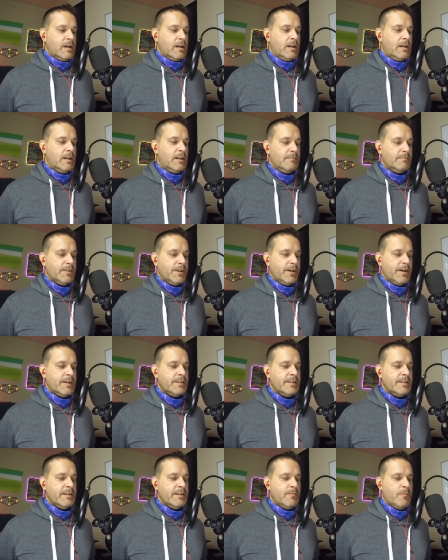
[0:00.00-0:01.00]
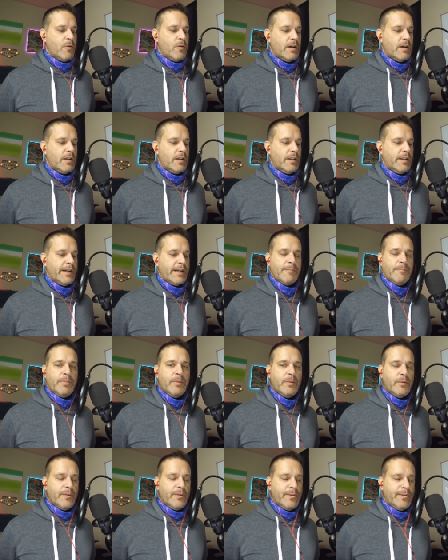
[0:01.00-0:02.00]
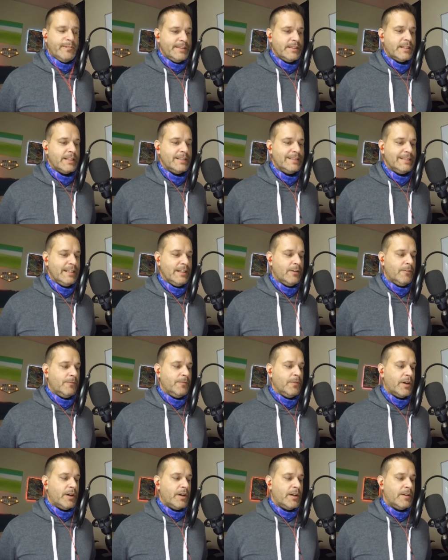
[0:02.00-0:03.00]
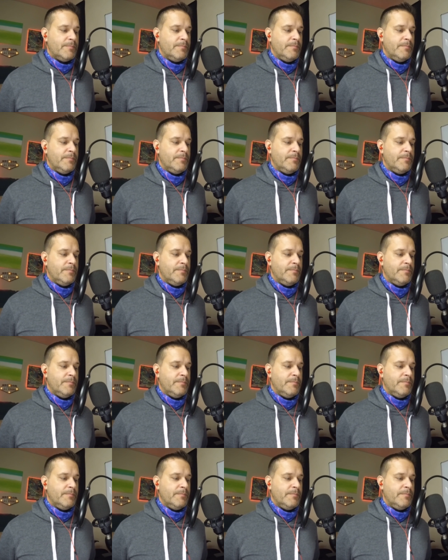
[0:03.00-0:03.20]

You're going to see more like employees and casino floor